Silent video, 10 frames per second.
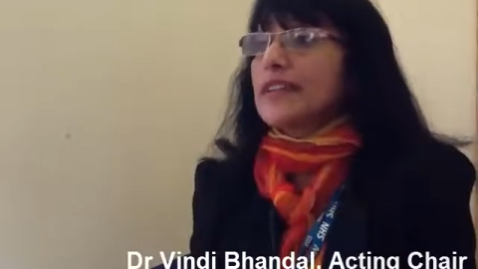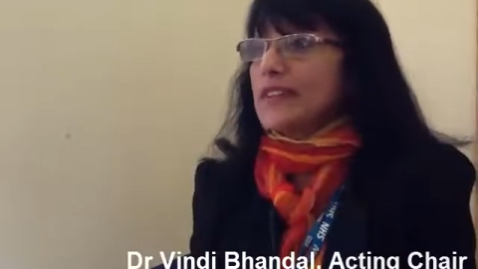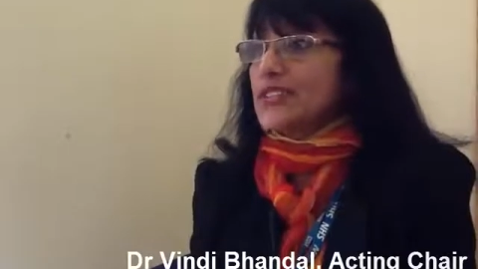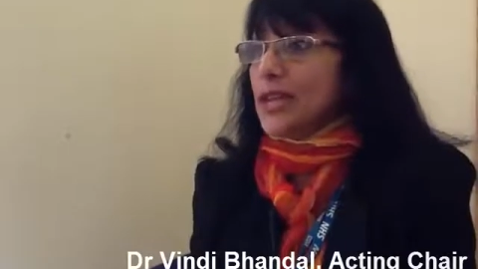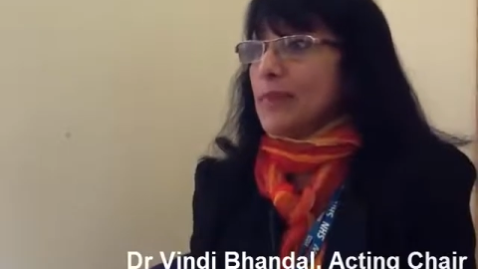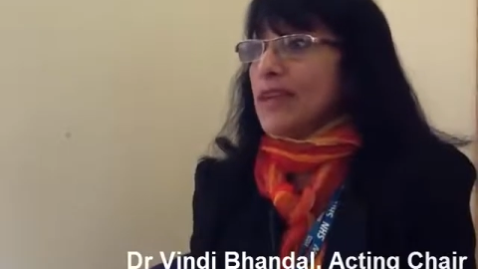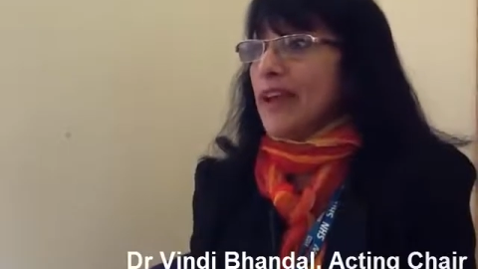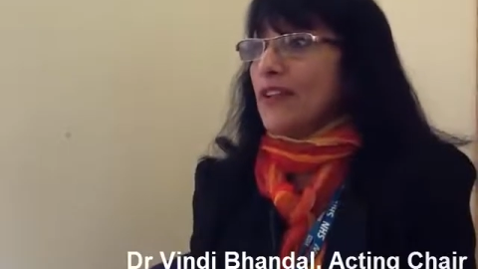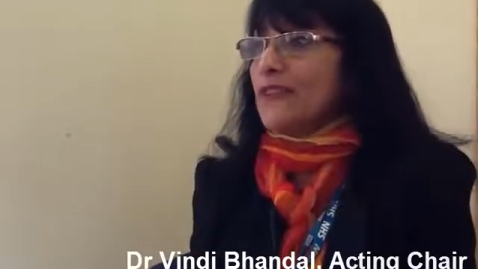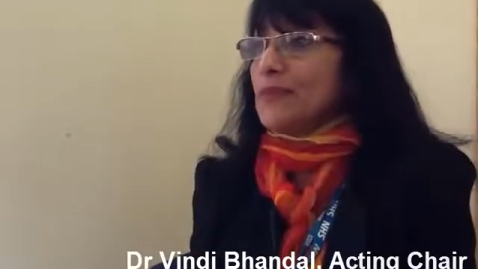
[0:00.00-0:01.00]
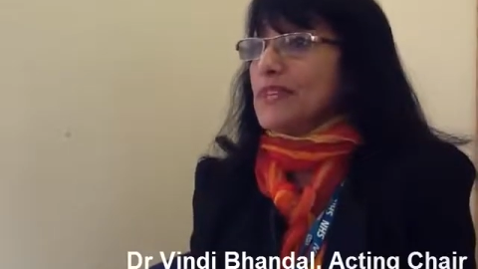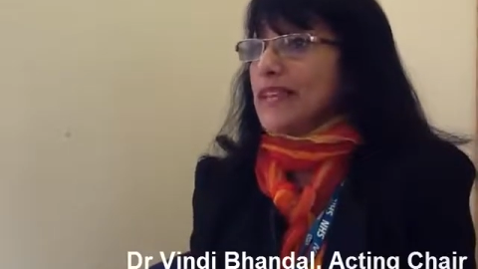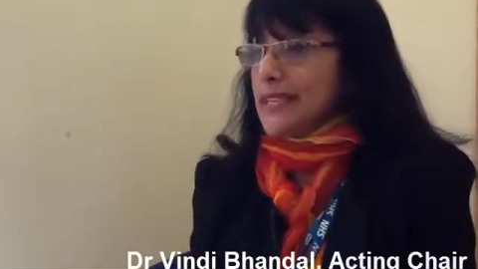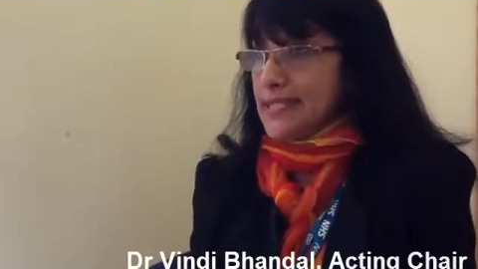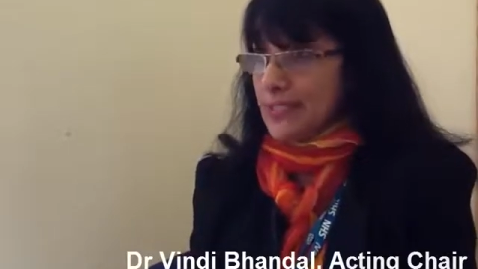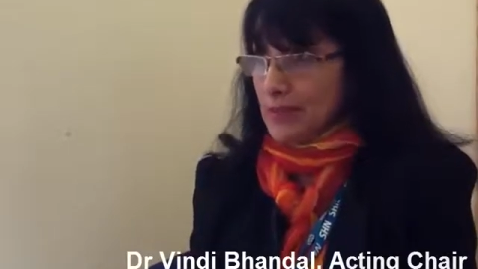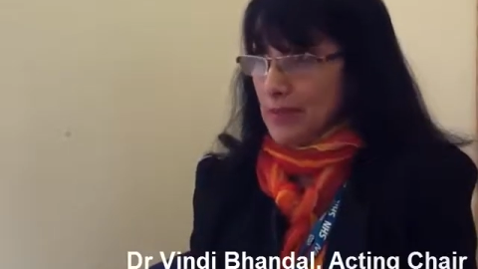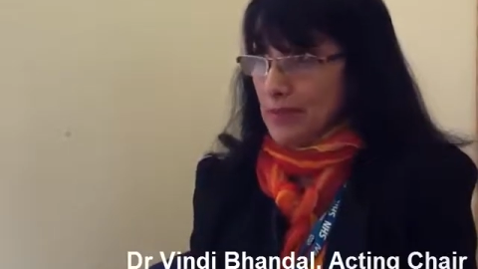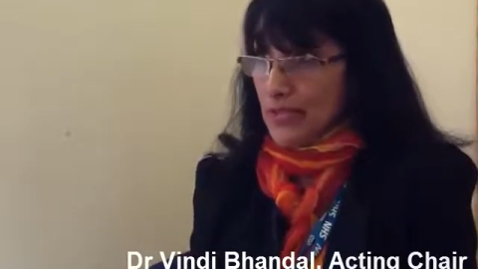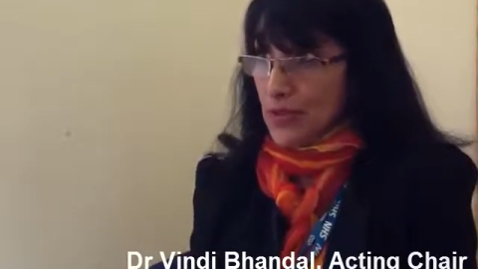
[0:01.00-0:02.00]
the Shaping Health for Mid Kesteven
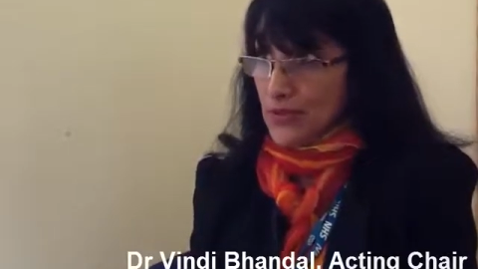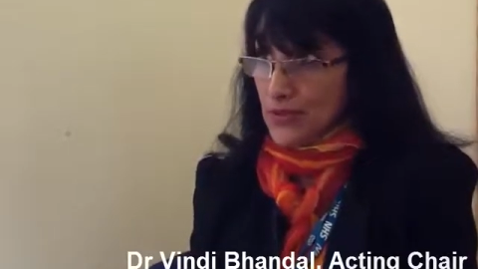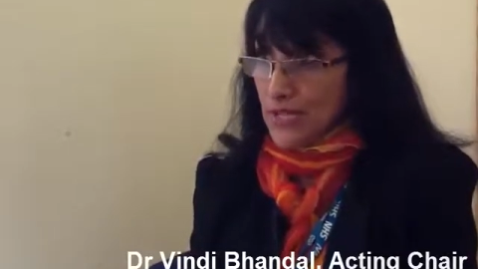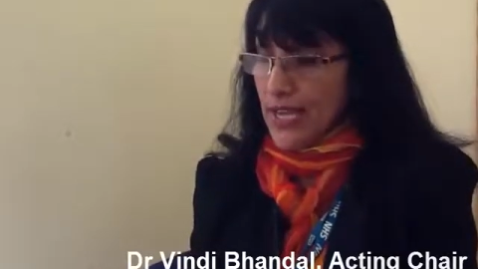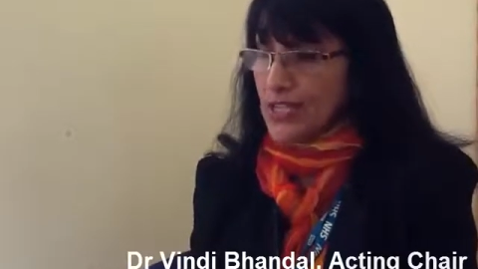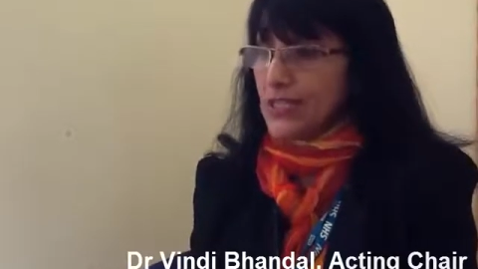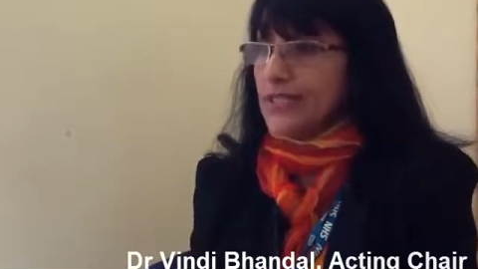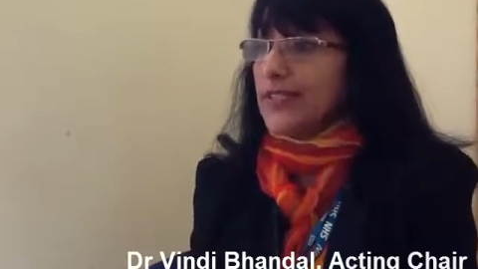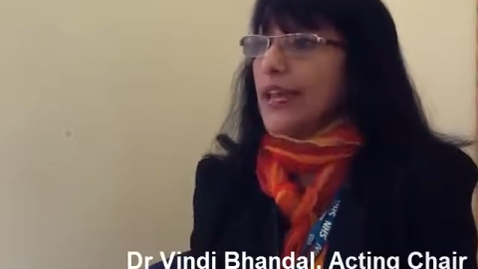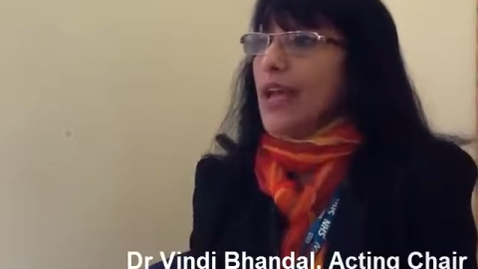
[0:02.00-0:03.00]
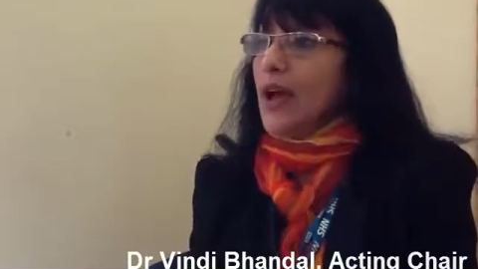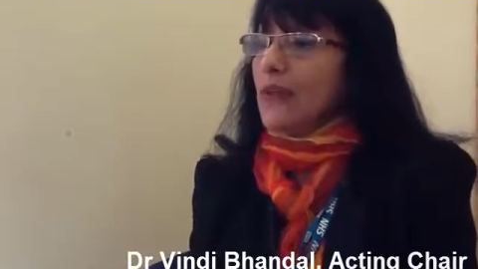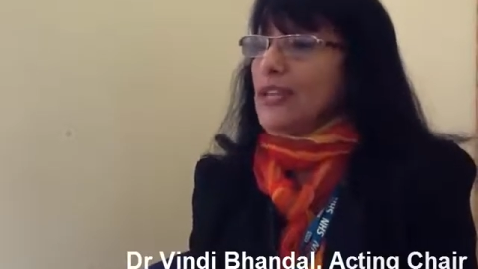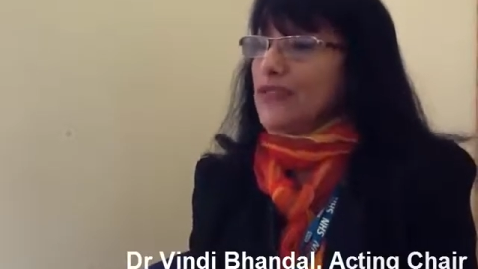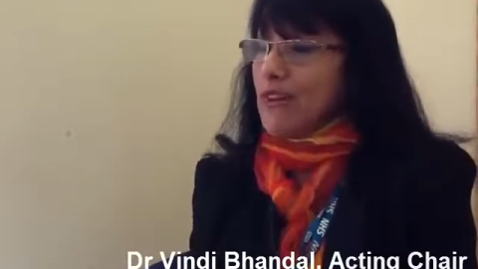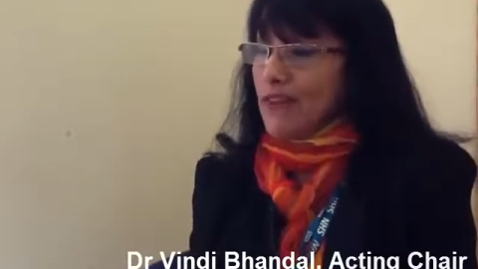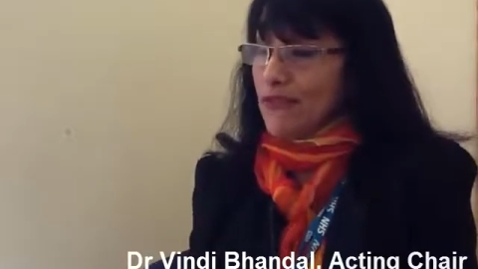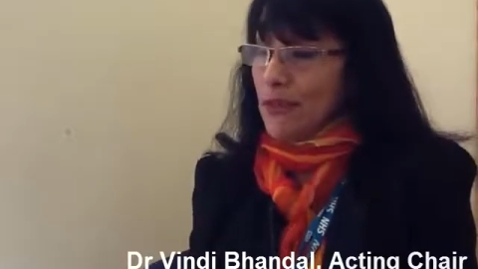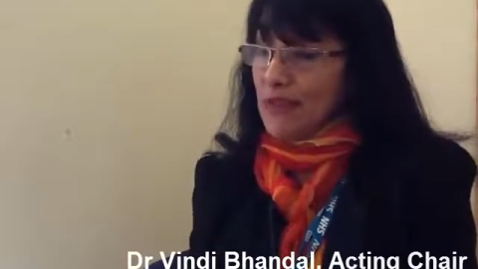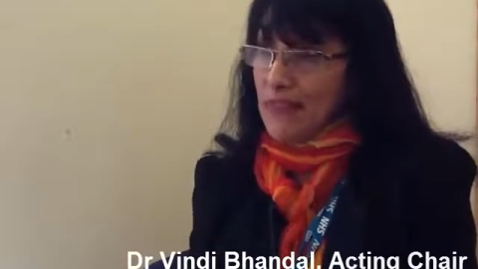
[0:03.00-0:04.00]
public consultation, which ran
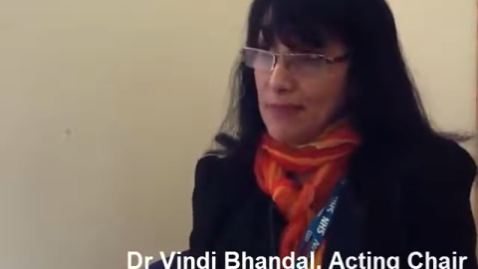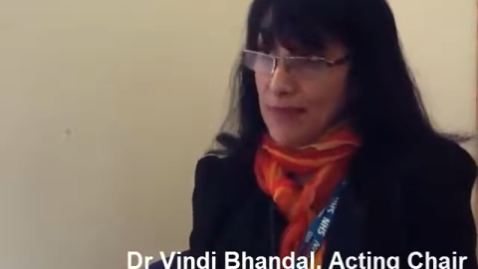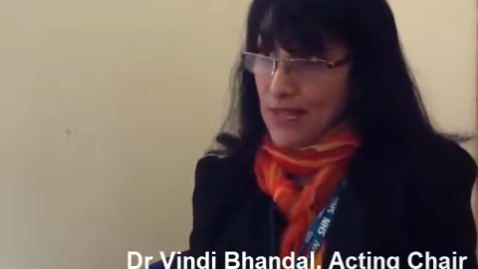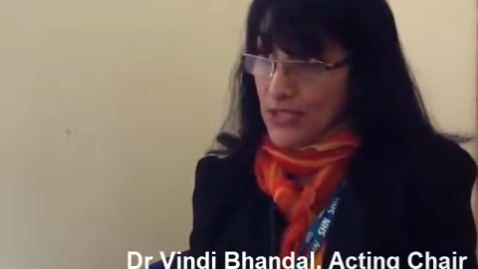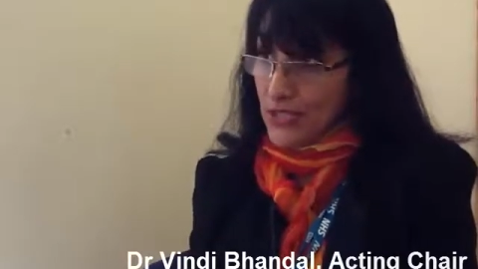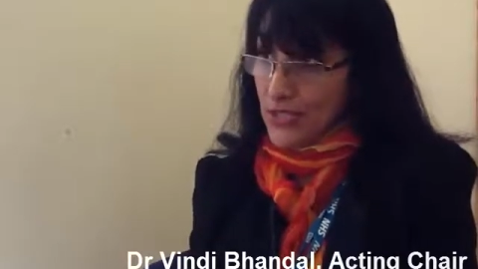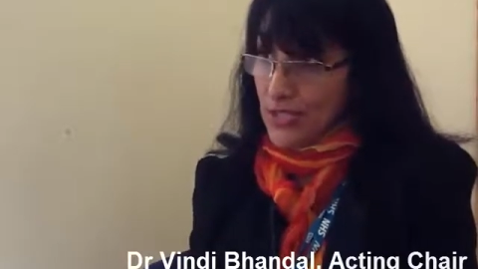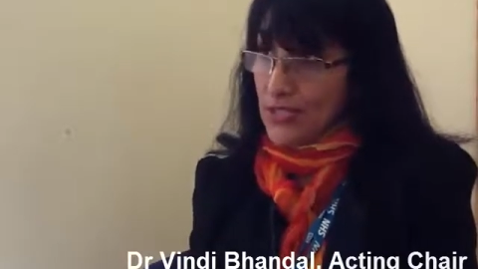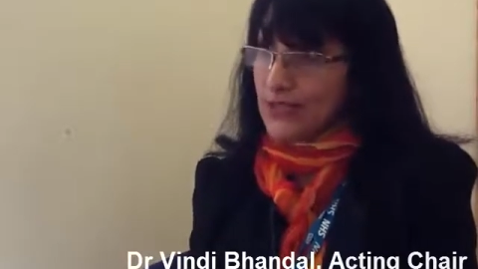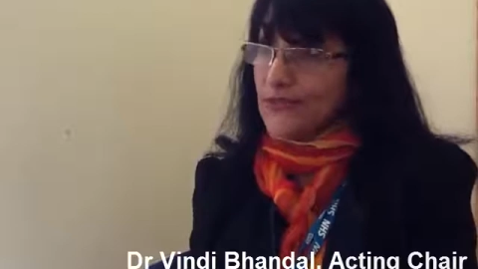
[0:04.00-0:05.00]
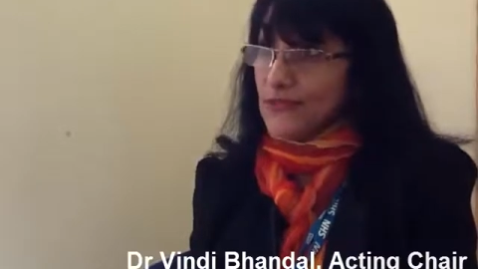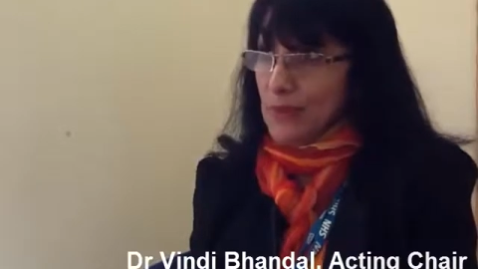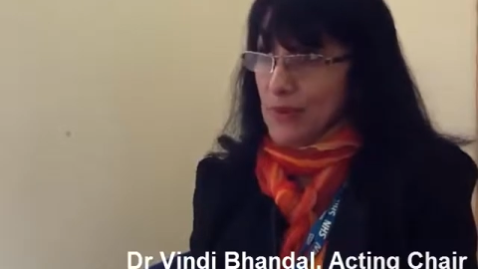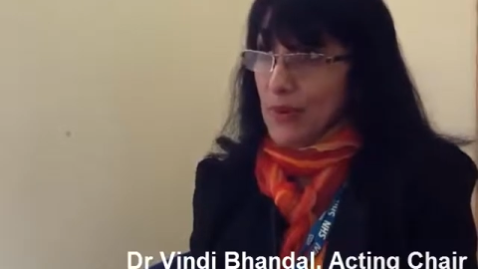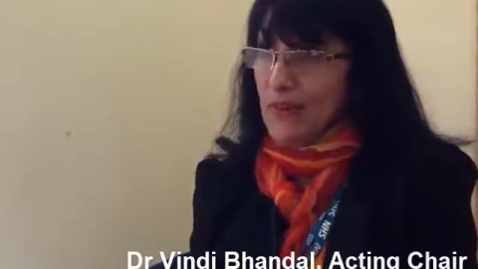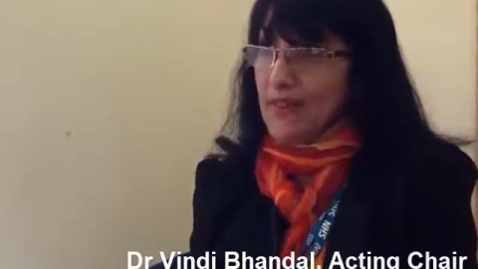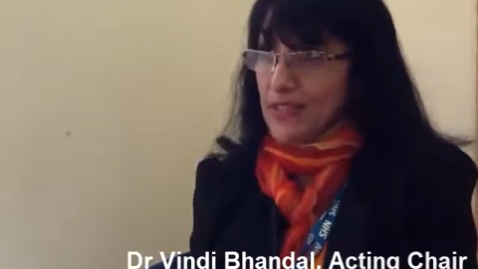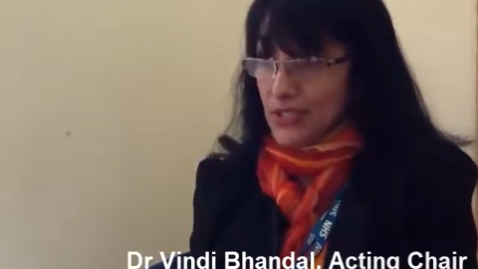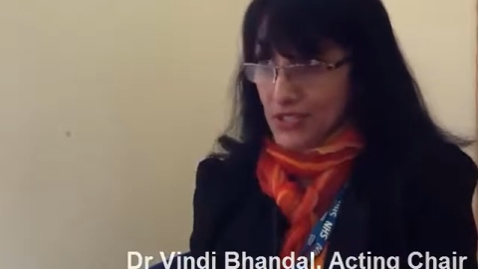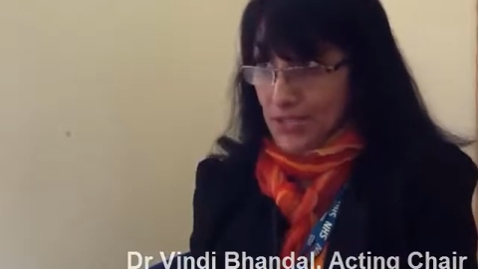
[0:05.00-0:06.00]
from November last year till February
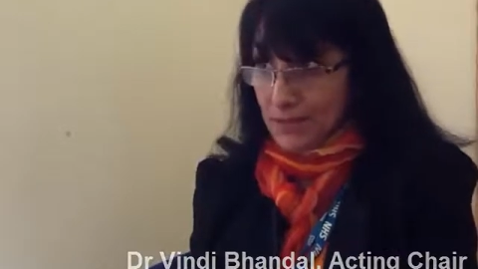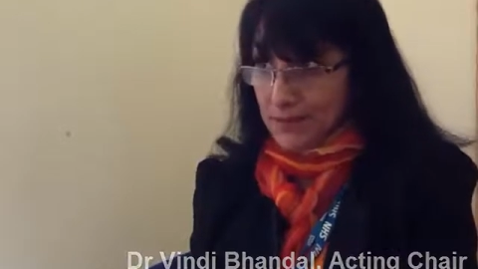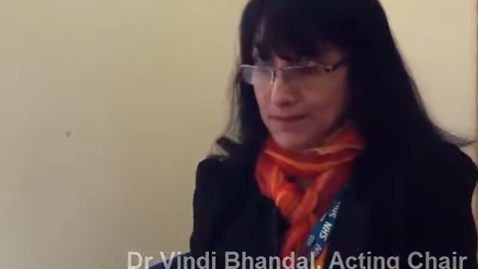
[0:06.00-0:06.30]
this year.